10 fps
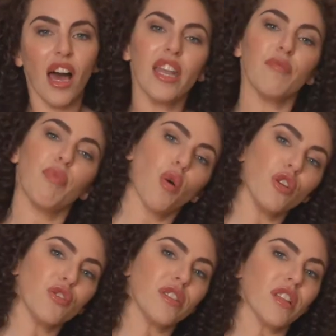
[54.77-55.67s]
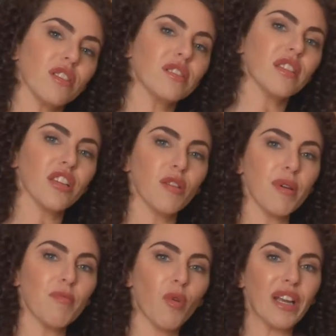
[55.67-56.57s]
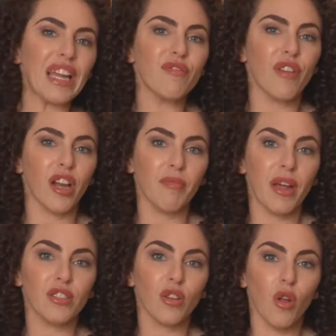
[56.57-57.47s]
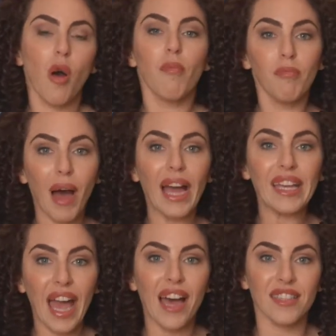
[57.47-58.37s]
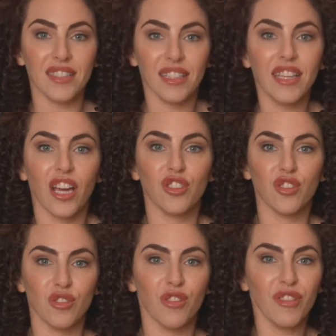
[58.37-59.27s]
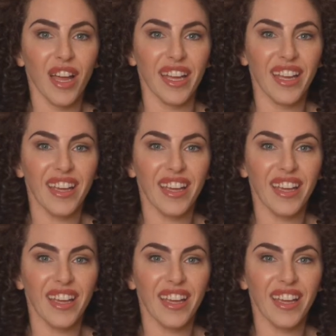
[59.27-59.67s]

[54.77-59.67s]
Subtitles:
a portrait that looks a little bit more environmental by casting textures of light.